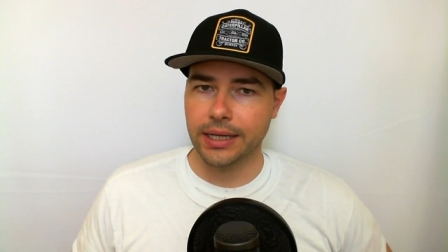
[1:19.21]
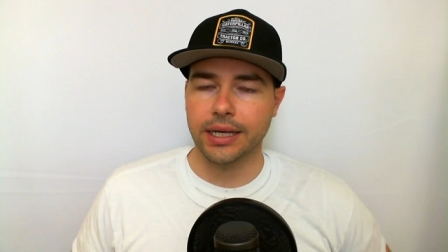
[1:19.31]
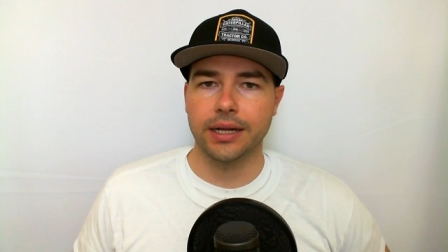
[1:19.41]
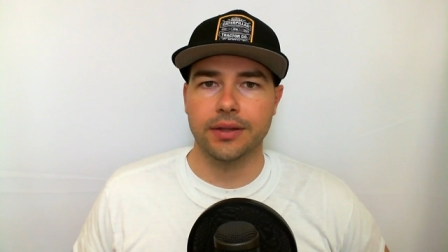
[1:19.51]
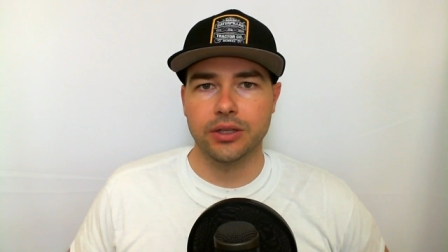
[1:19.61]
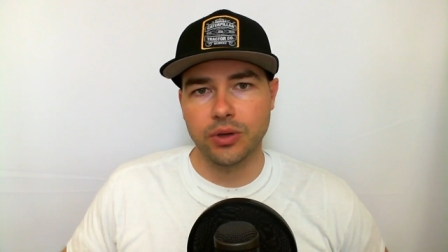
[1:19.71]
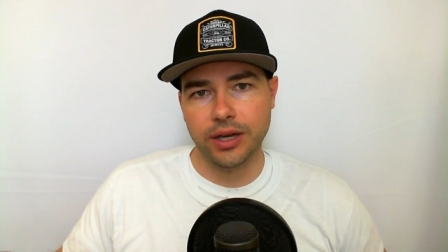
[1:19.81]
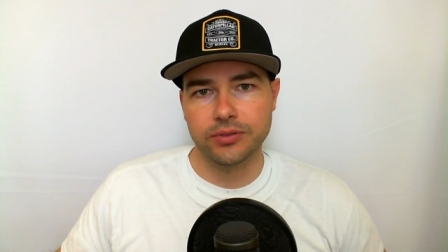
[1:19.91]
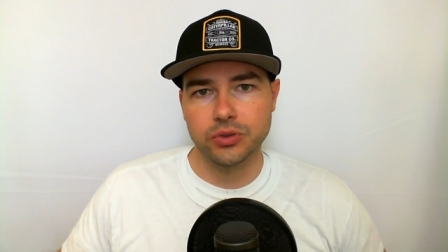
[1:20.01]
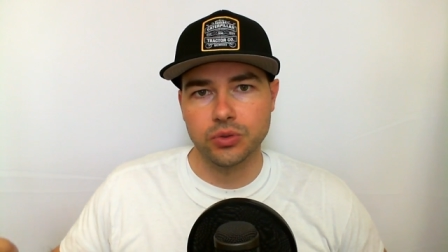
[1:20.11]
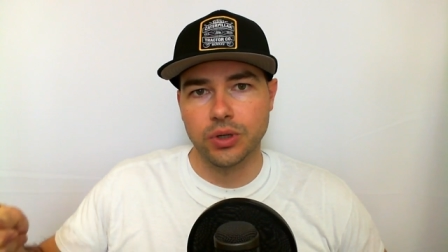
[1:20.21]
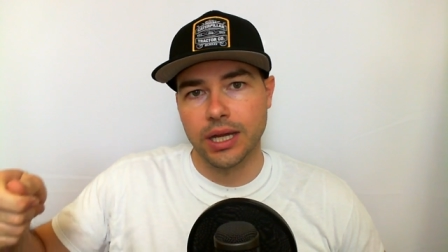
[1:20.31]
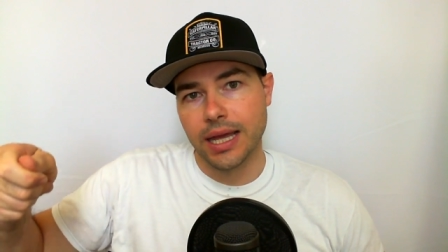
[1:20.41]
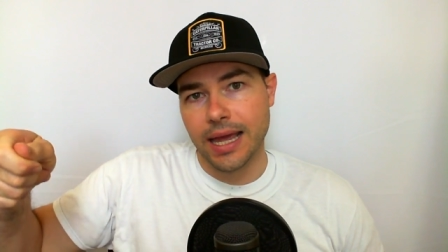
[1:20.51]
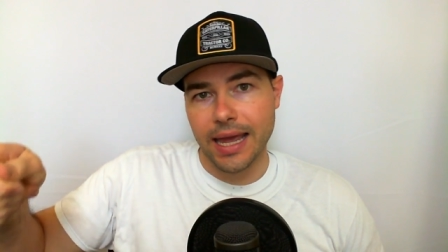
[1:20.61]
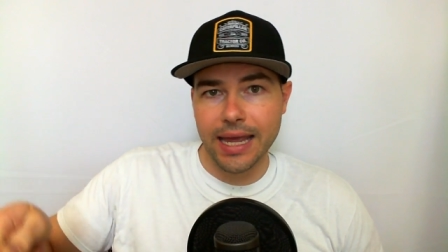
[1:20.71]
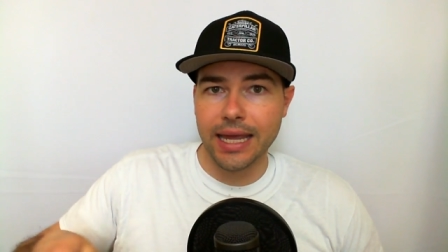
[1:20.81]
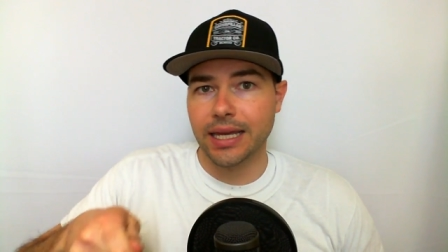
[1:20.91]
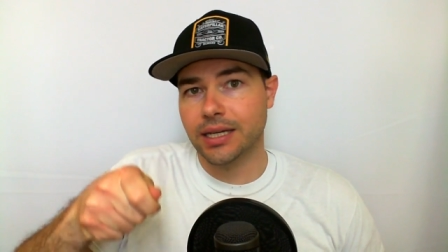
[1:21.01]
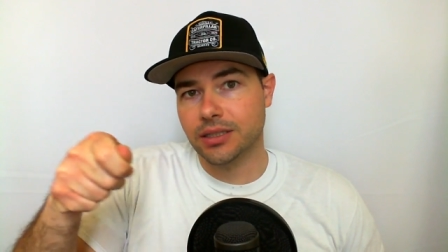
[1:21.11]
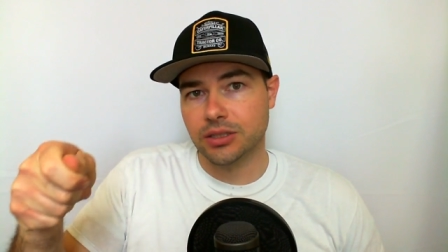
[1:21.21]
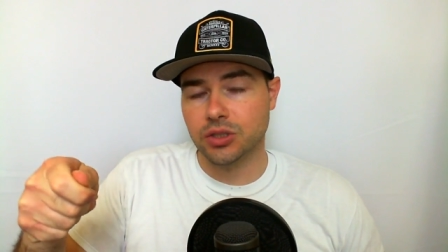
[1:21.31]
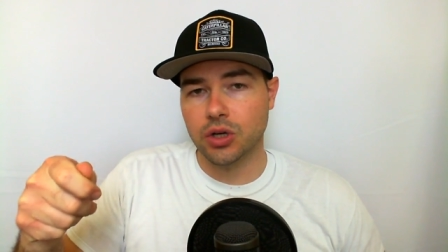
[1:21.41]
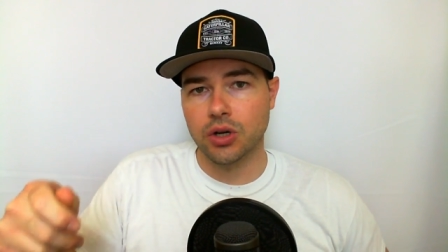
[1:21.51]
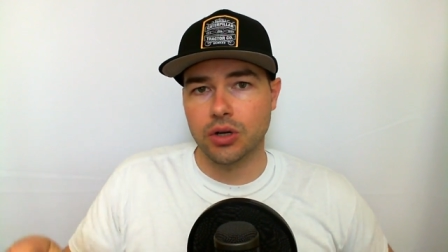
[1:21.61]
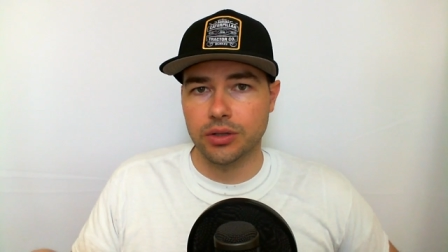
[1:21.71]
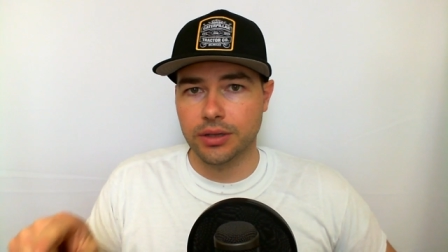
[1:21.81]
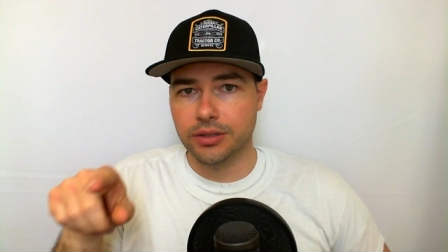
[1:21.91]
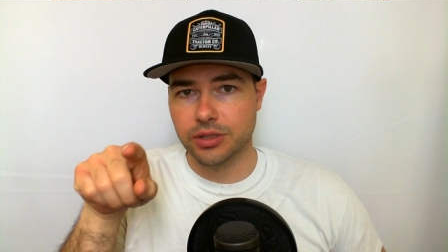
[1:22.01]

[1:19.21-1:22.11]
anything you have to hand turn, there's a